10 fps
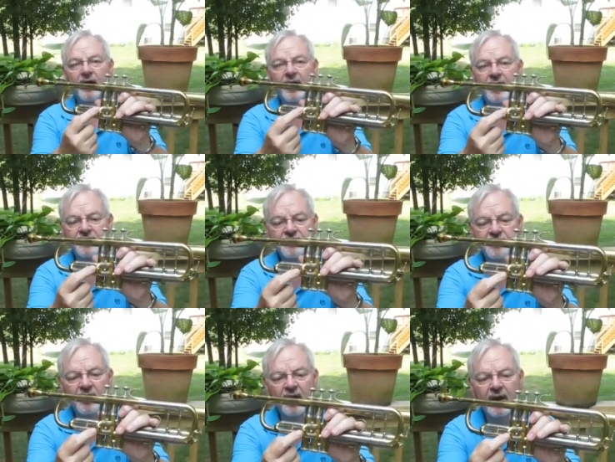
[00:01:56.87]
a
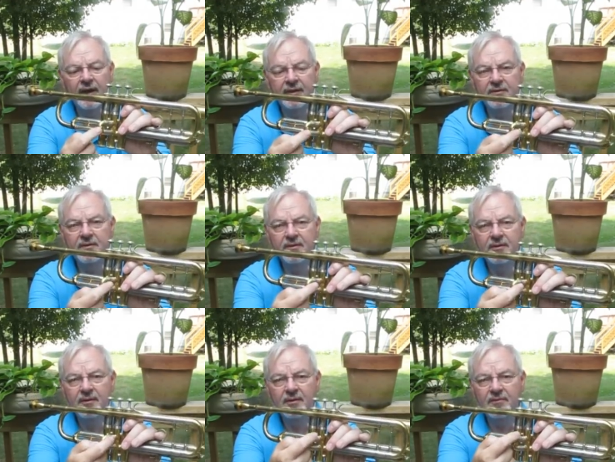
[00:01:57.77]
slide
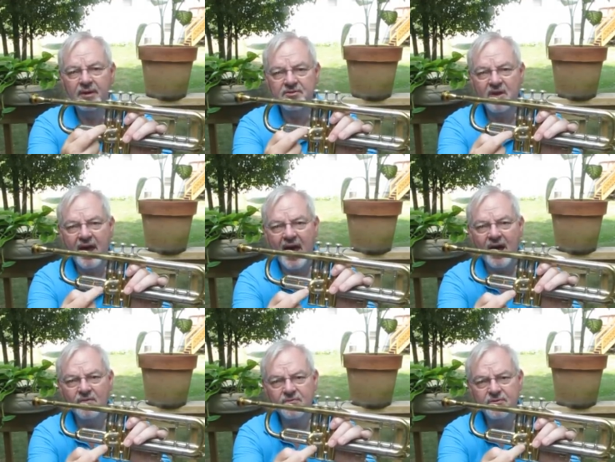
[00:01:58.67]
that's
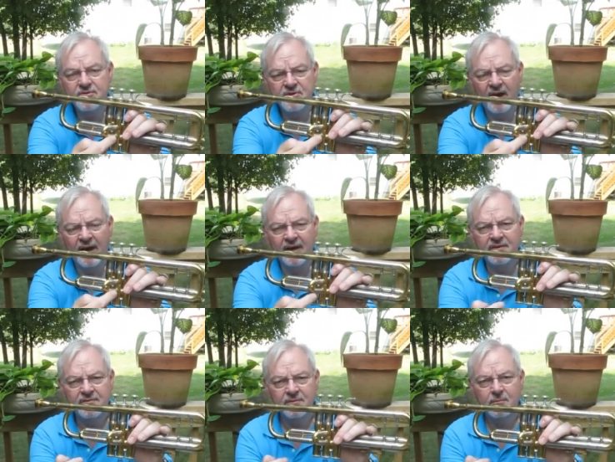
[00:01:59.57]
half the
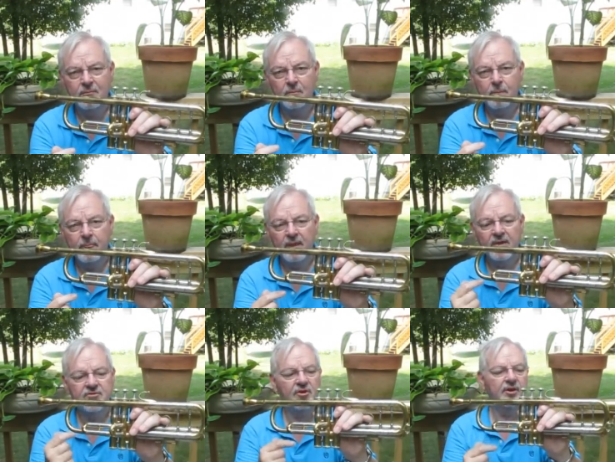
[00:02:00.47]
size,
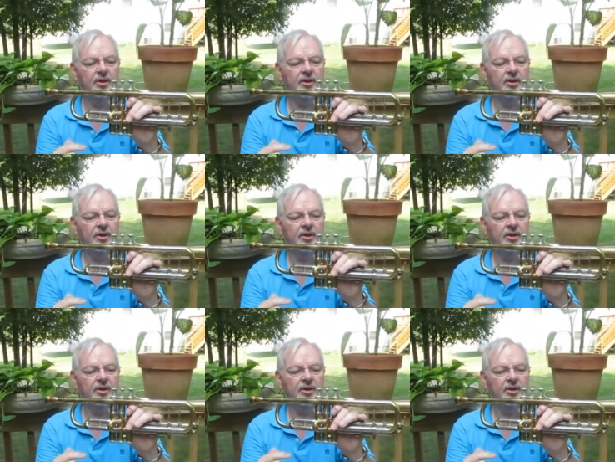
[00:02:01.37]
it's going to